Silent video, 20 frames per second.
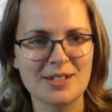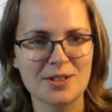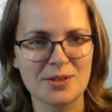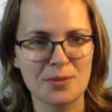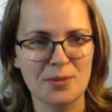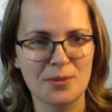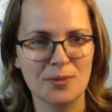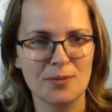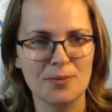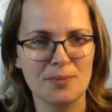
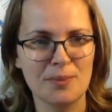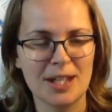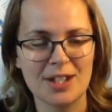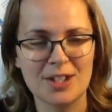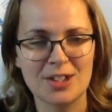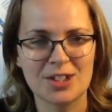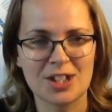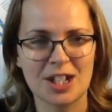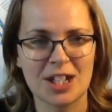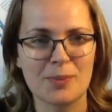to
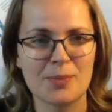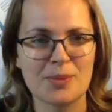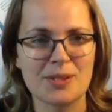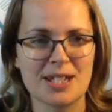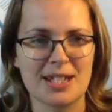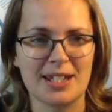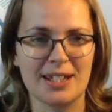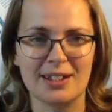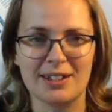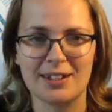make
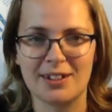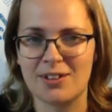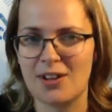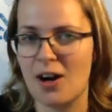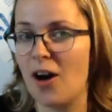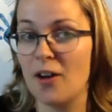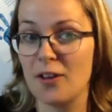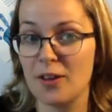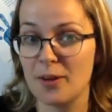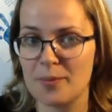shapes and
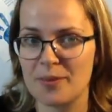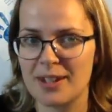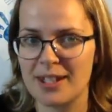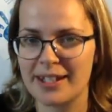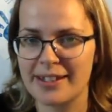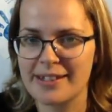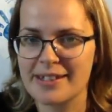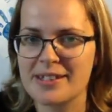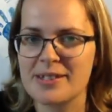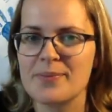call them
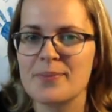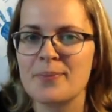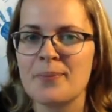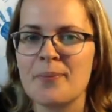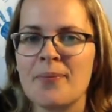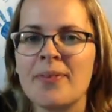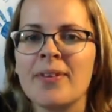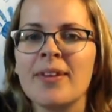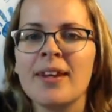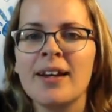things.
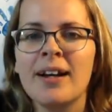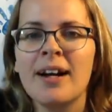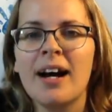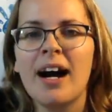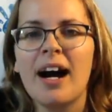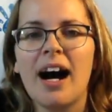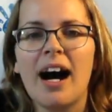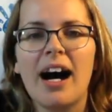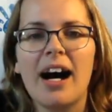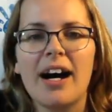
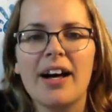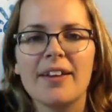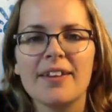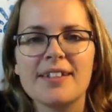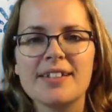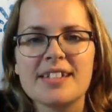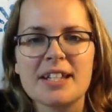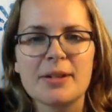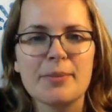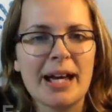
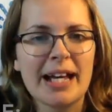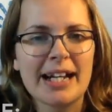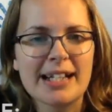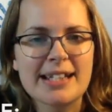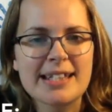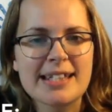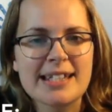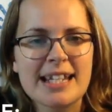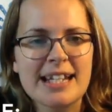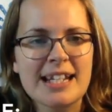The
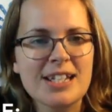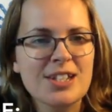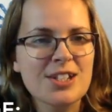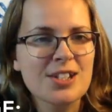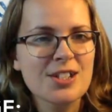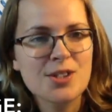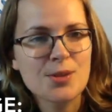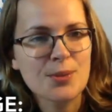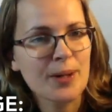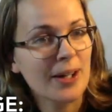schematic
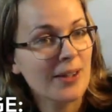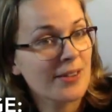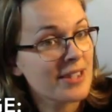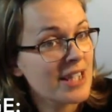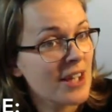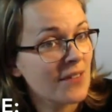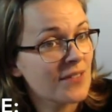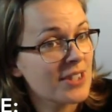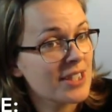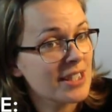stage is around
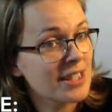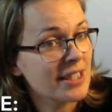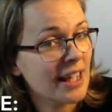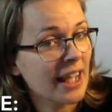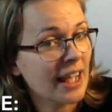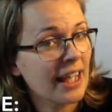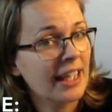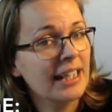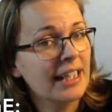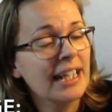7 to
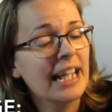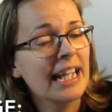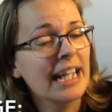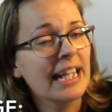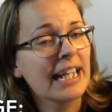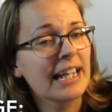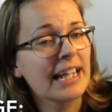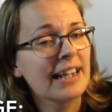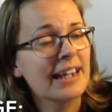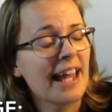9,
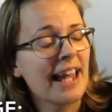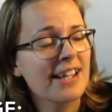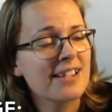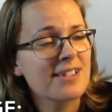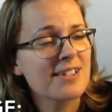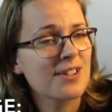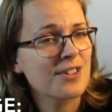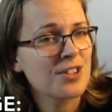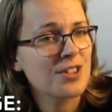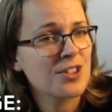and
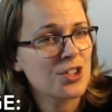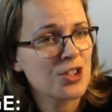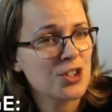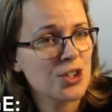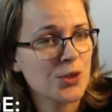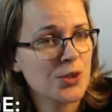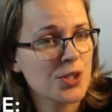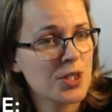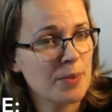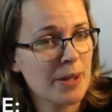that starts to
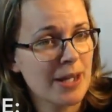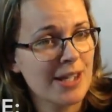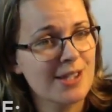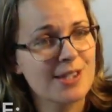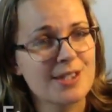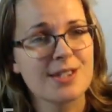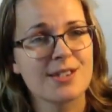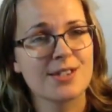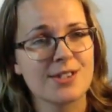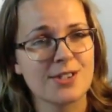show
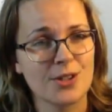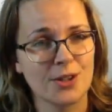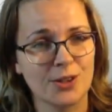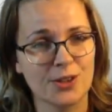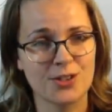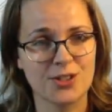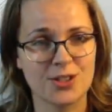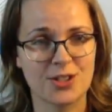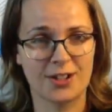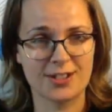space. So
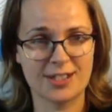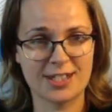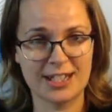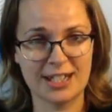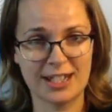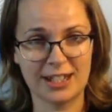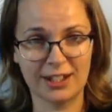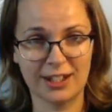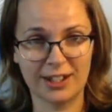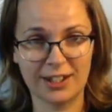you start
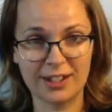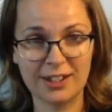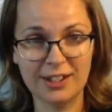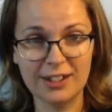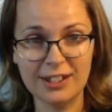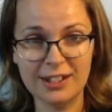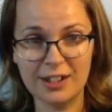seeing that